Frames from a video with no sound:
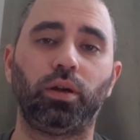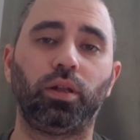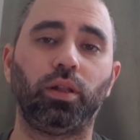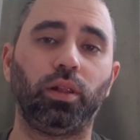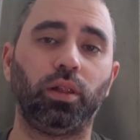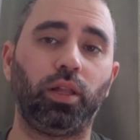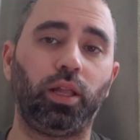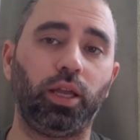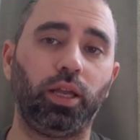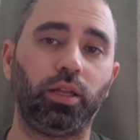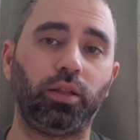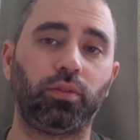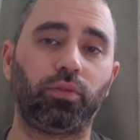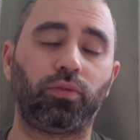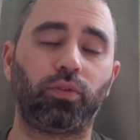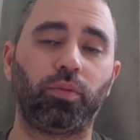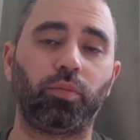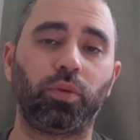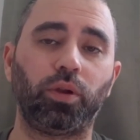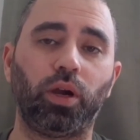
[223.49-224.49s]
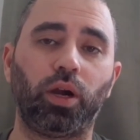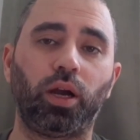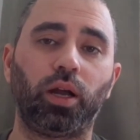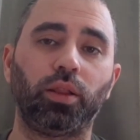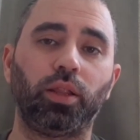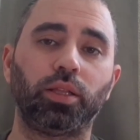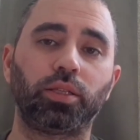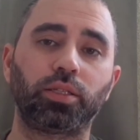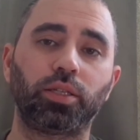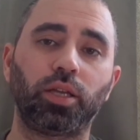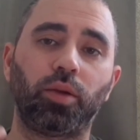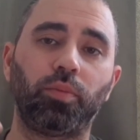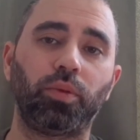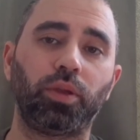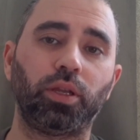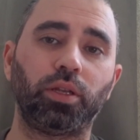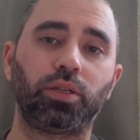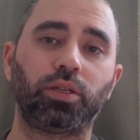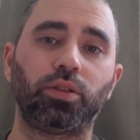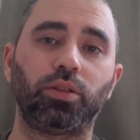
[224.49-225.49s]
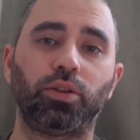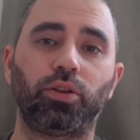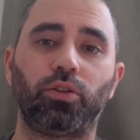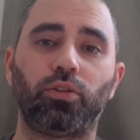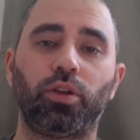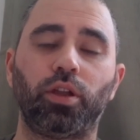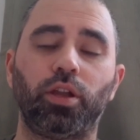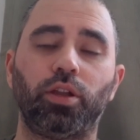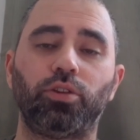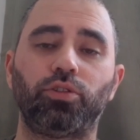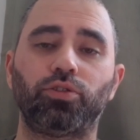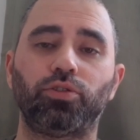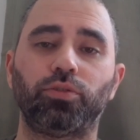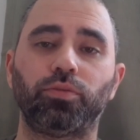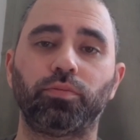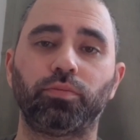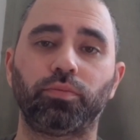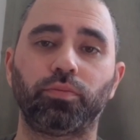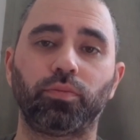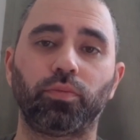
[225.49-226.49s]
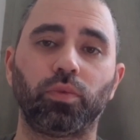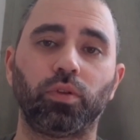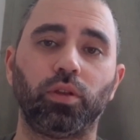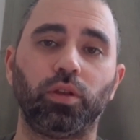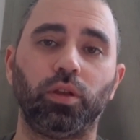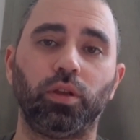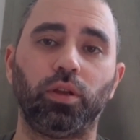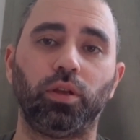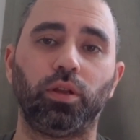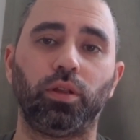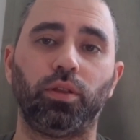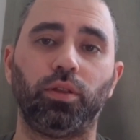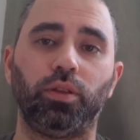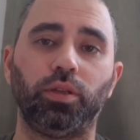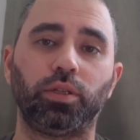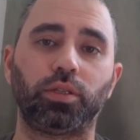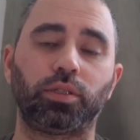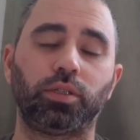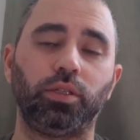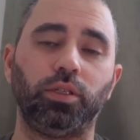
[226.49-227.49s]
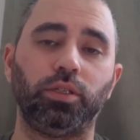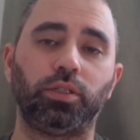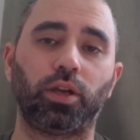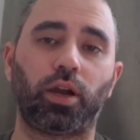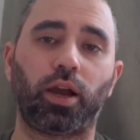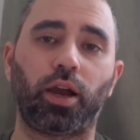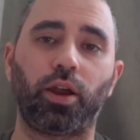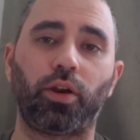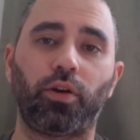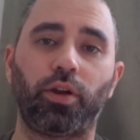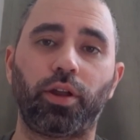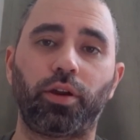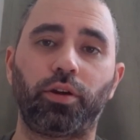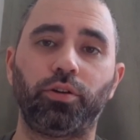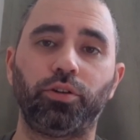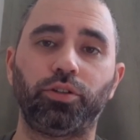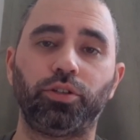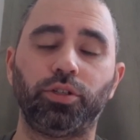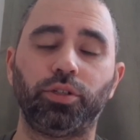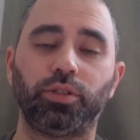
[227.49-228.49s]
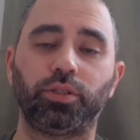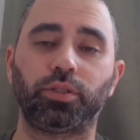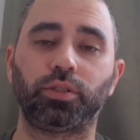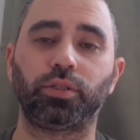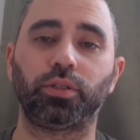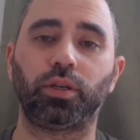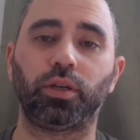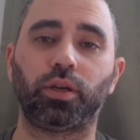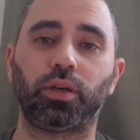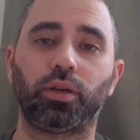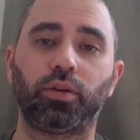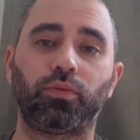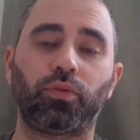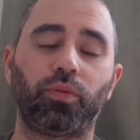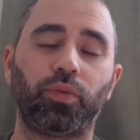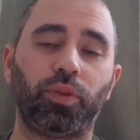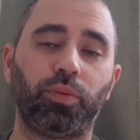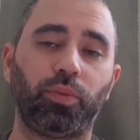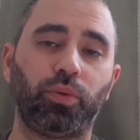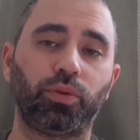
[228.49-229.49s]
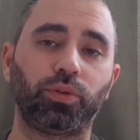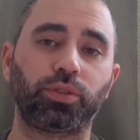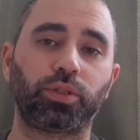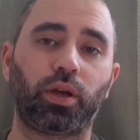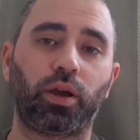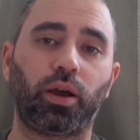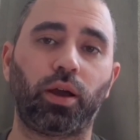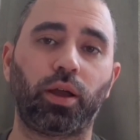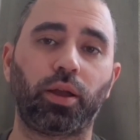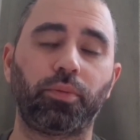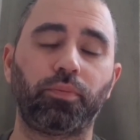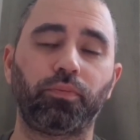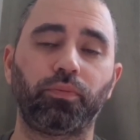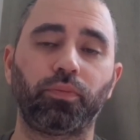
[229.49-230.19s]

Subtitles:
light from God that's coming into the creation, these higher energies from the Most High.